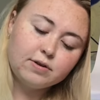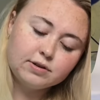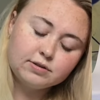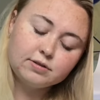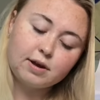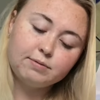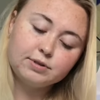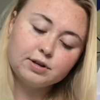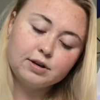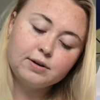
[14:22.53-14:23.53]
So that was
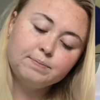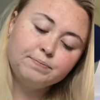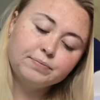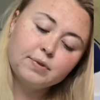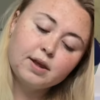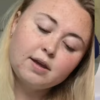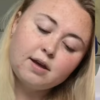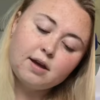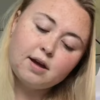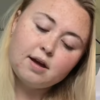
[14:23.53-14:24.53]
good
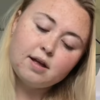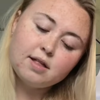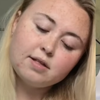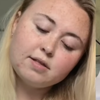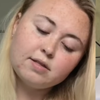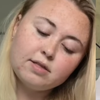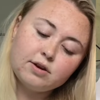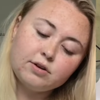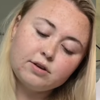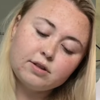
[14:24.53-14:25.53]

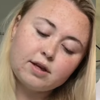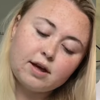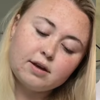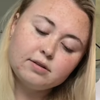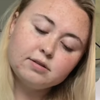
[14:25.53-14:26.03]
learned that.